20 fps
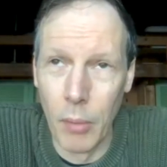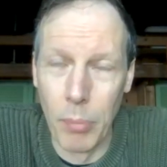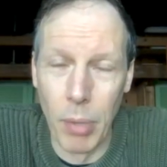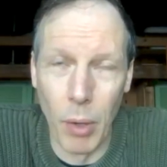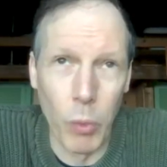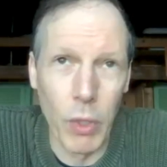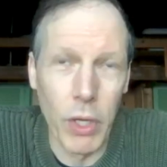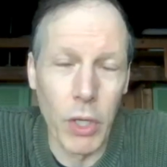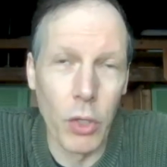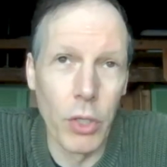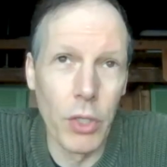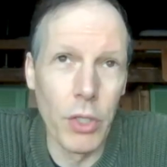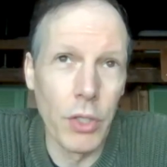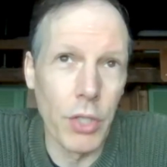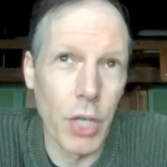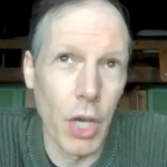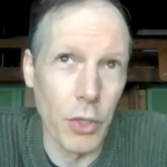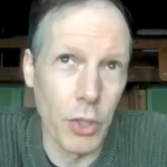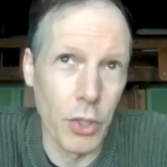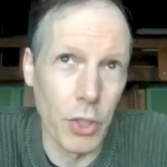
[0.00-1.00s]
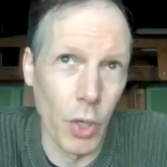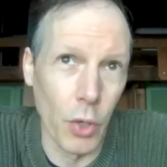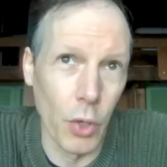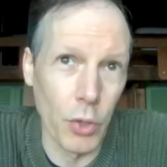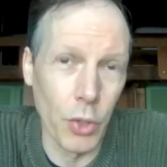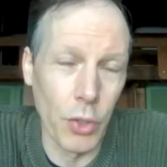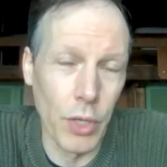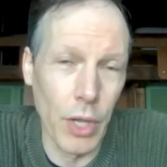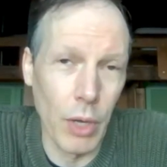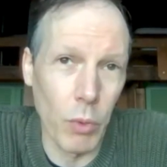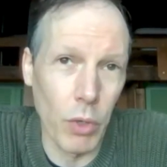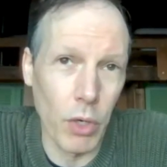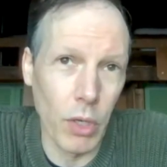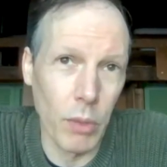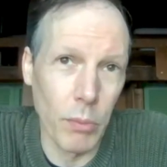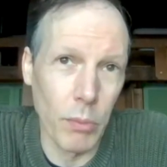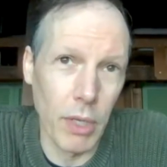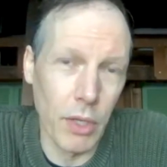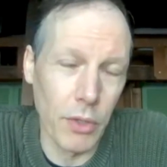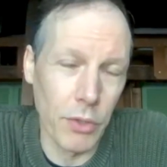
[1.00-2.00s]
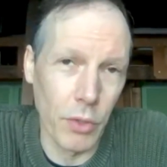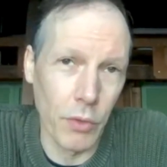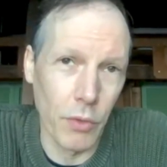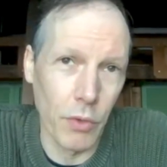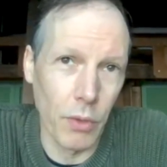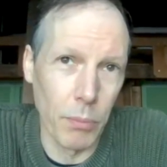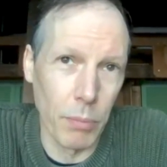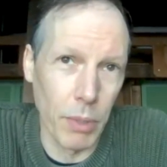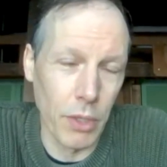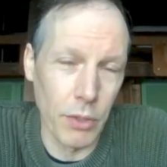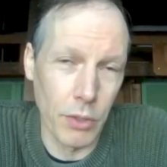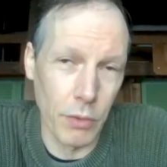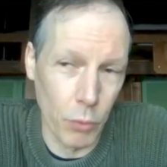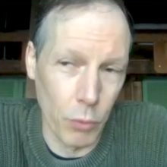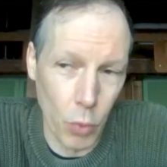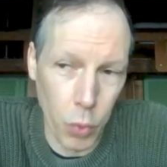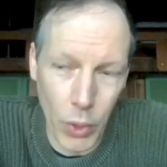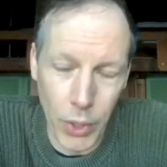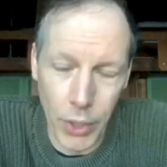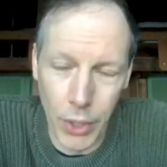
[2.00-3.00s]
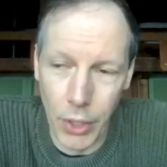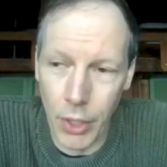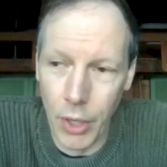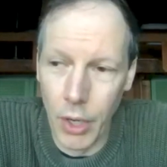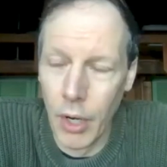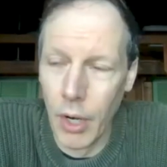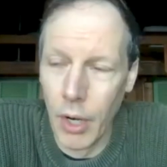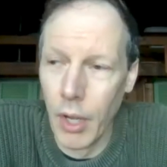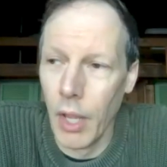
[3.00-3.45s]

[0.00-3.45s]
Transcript: but we couldn't touch social networking because of Twitter.